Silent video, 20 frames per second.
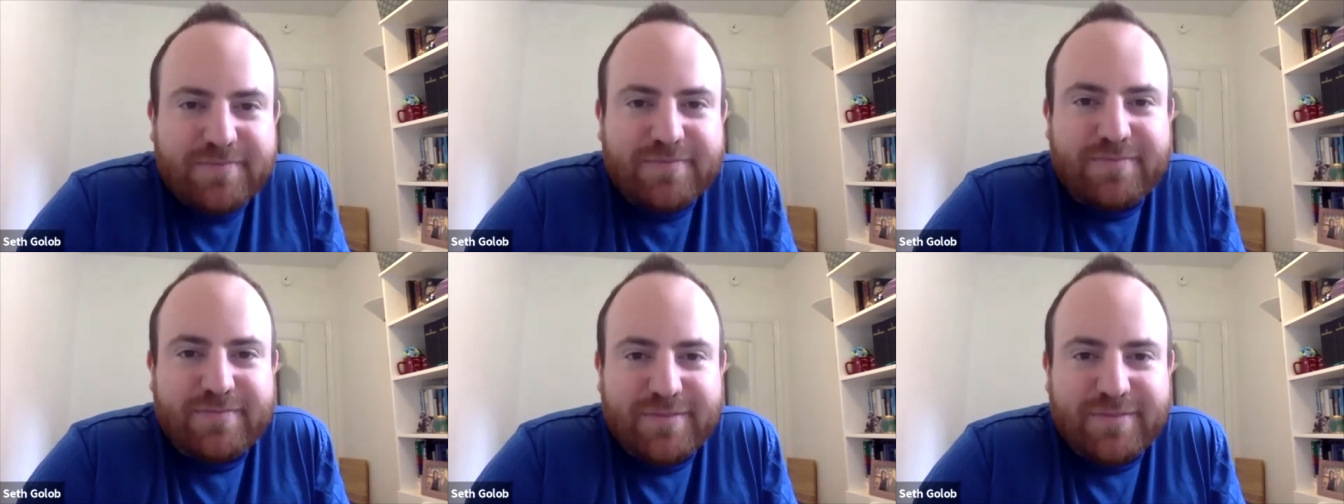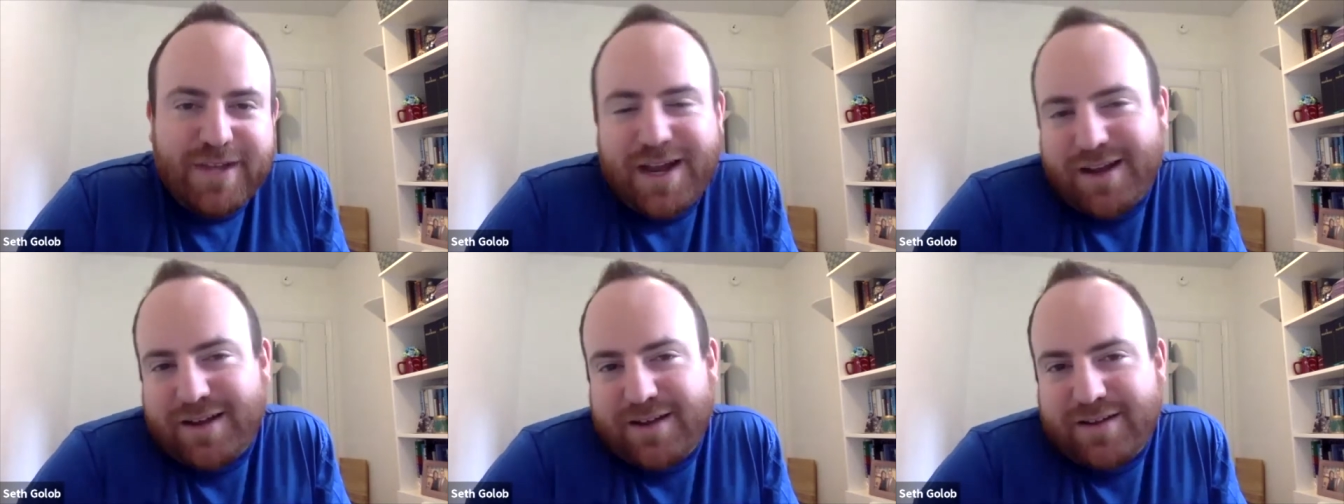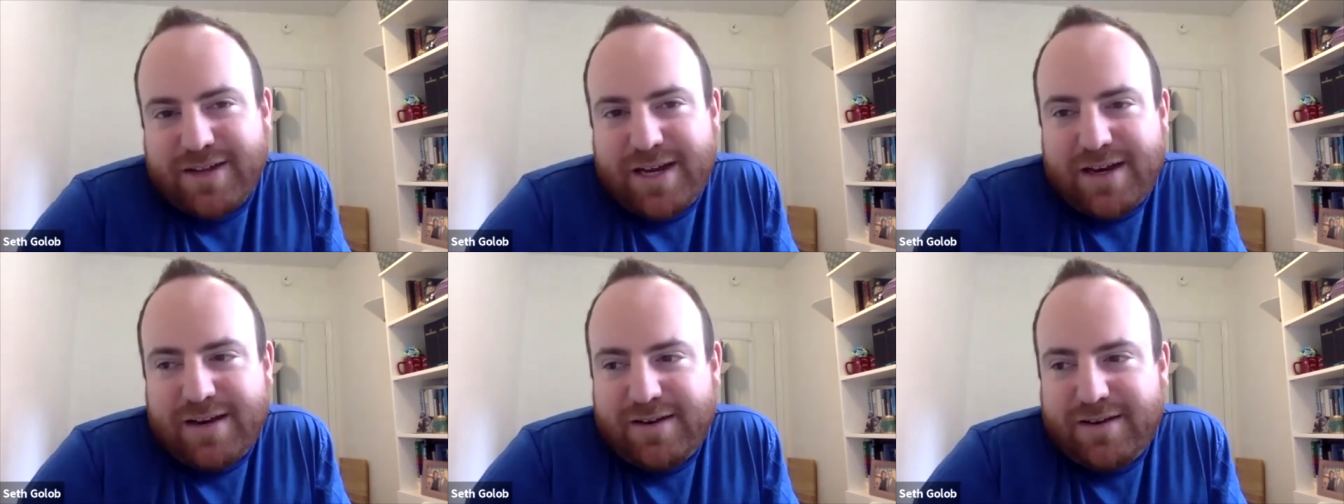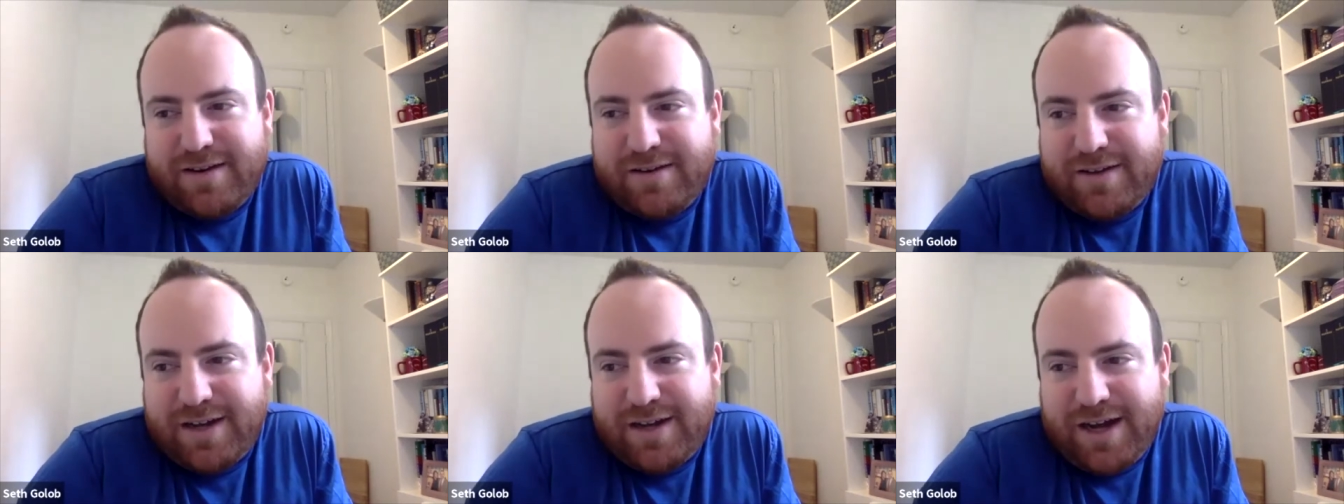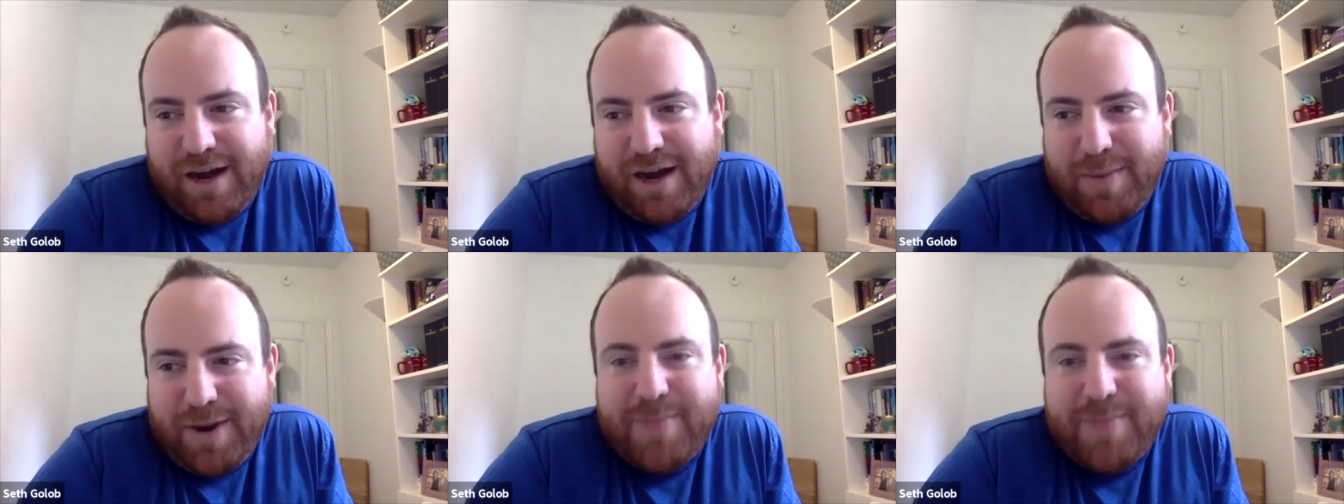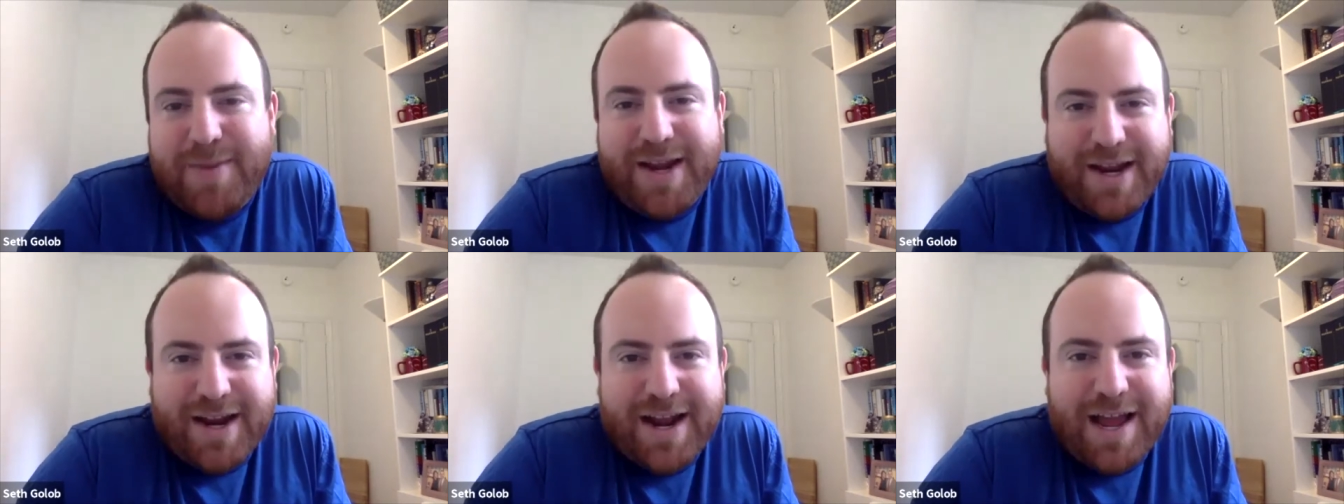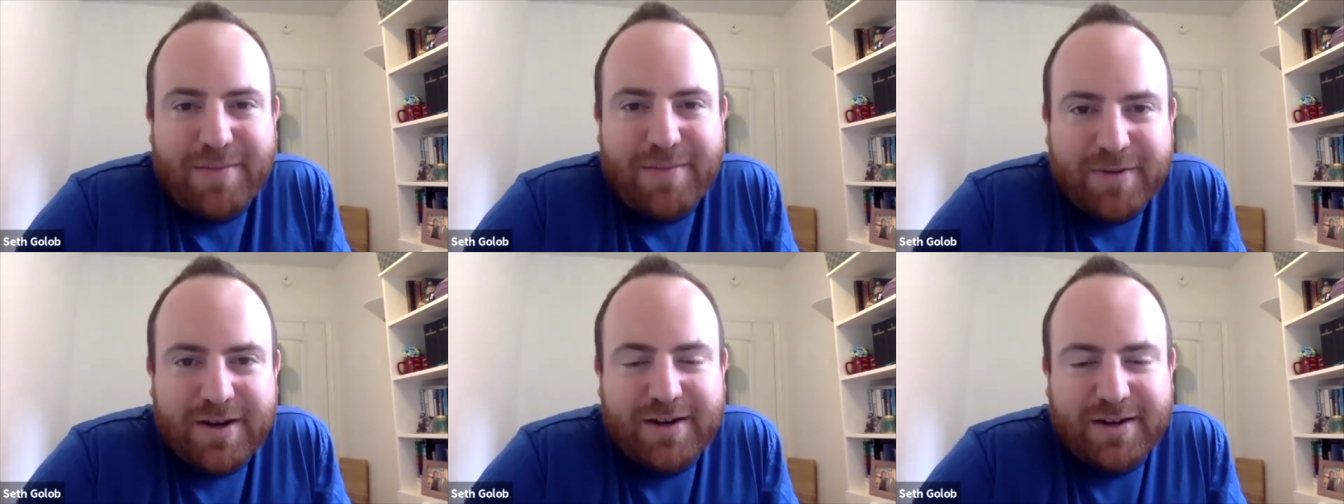yeah, and I'm gonna make it
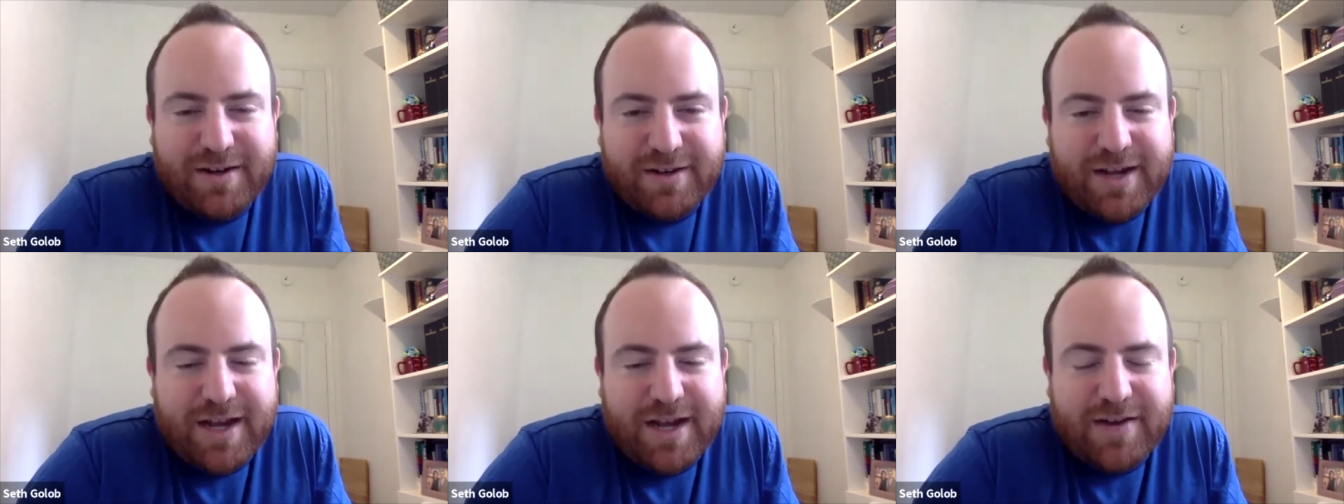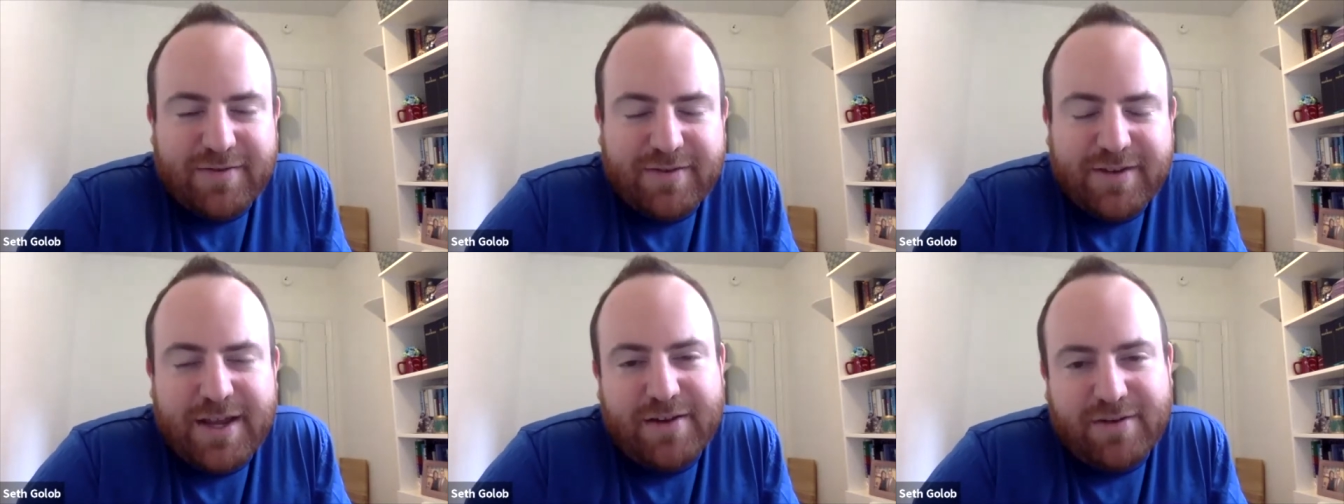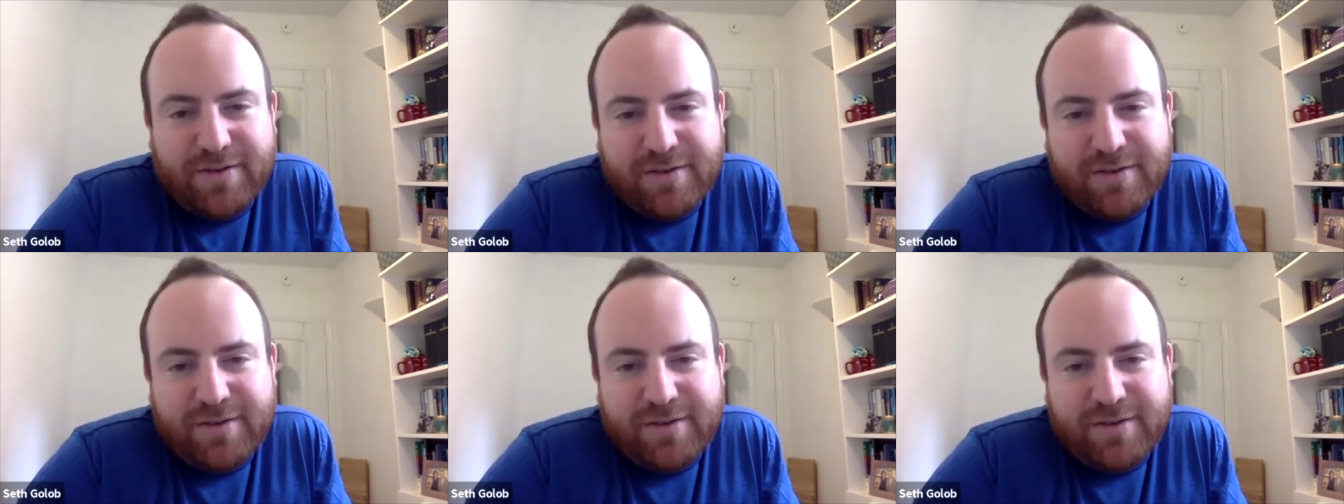happen and kind of settle.